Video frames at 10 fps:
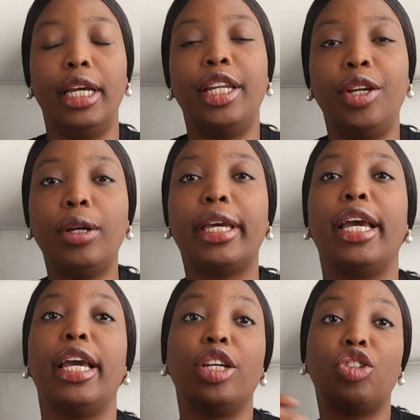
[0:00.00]
In the UK,
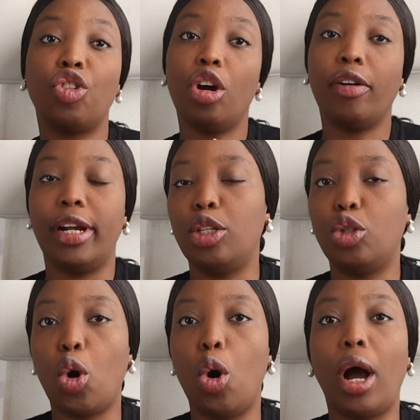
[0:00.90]
a strong credit
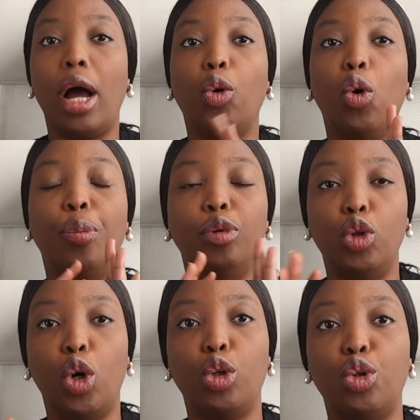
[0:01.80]
score can
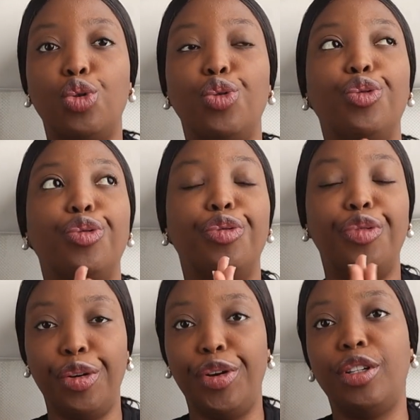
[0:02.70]
open doors to
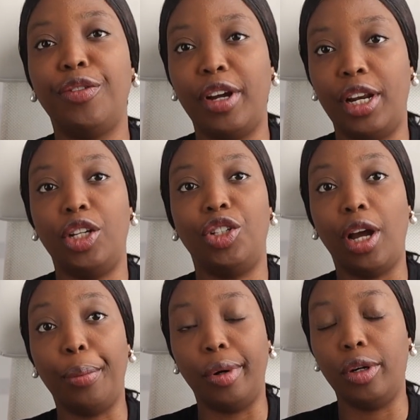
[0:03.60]
various
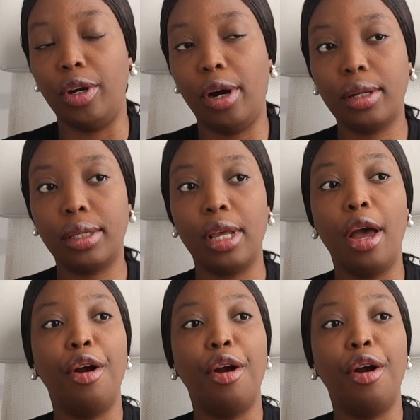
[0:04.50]
financial products,